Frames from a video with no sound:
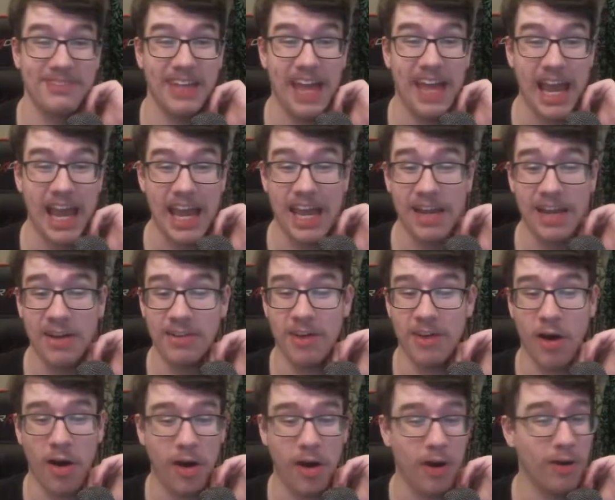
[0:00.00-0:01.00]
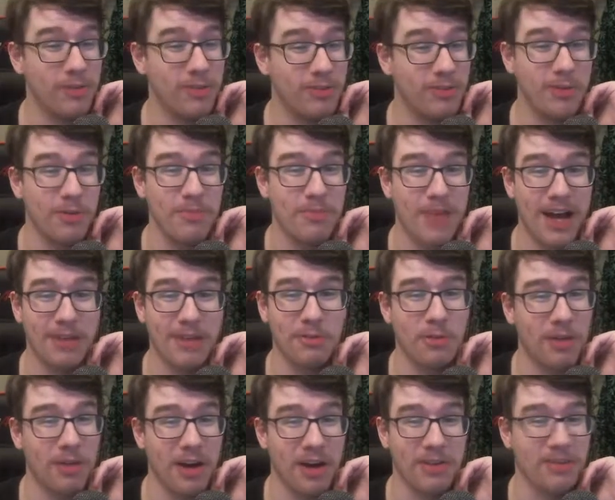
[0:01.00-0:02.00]
In Hearthstone
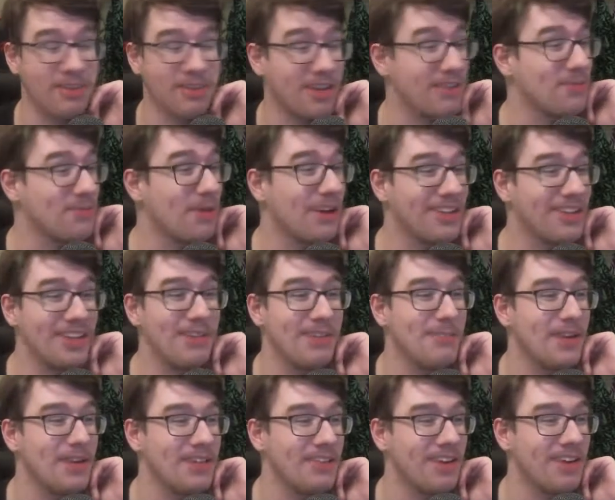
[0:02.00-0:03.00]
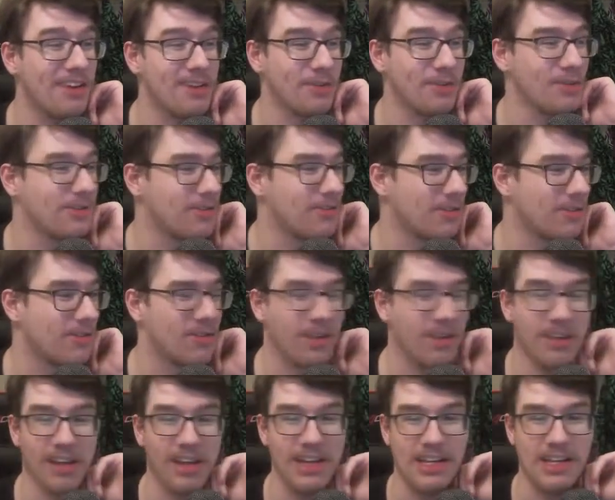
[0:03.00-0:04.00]
Battlegrounds. That's my clickbait title if I
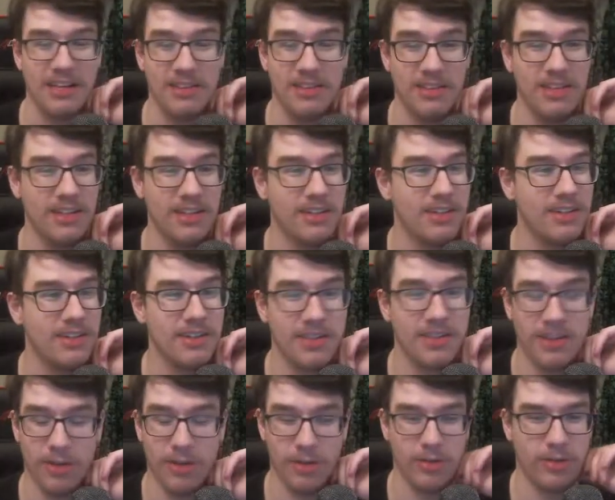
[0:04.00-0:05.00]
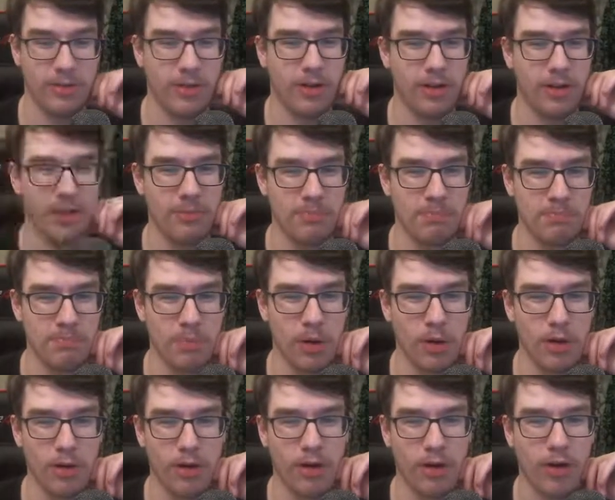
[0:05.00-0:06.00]
felt like it. I'll just call it
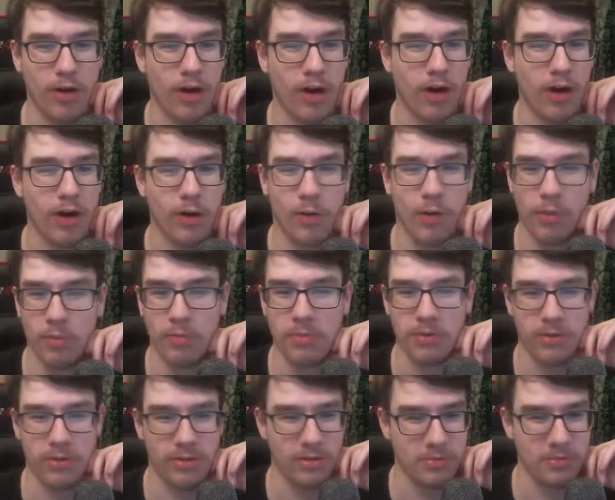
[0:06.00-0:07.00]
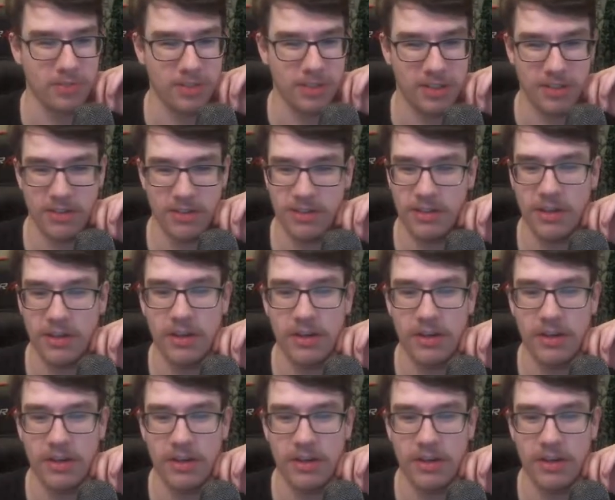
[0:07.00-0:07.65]
Murloc Arcomp or some shit.